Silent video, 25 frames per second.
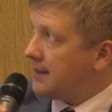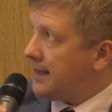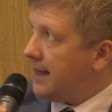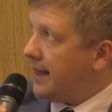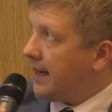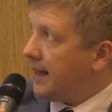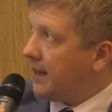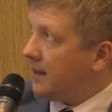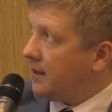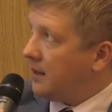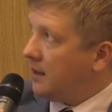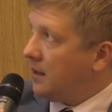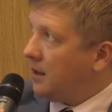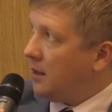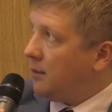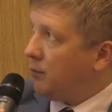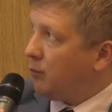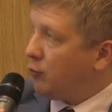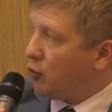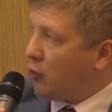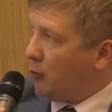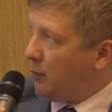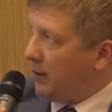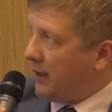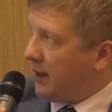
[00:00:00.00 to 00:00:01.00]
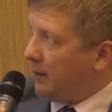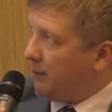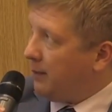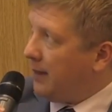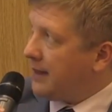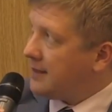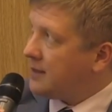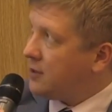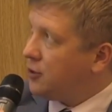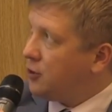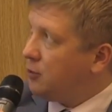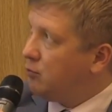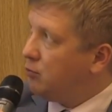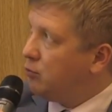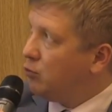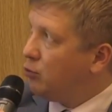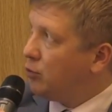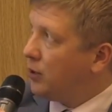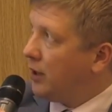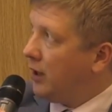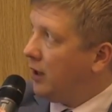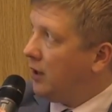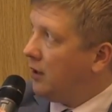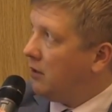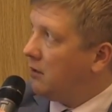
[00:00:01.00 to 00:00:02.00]
Secondly, proper capacity
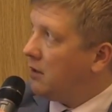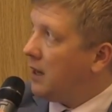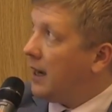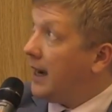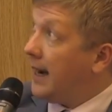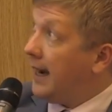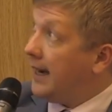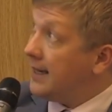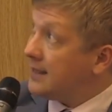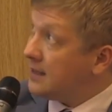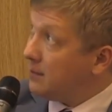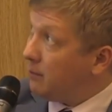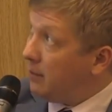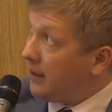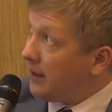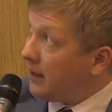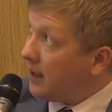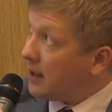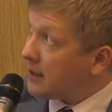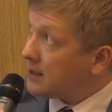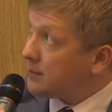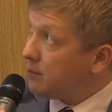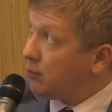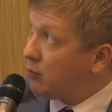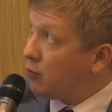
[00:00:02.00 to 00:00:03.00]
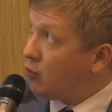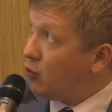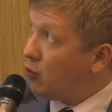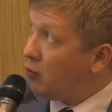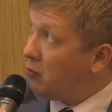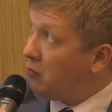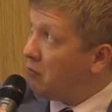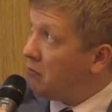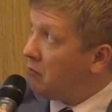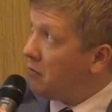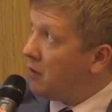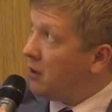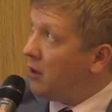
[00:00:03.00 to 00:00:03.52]
booking either by Gazprom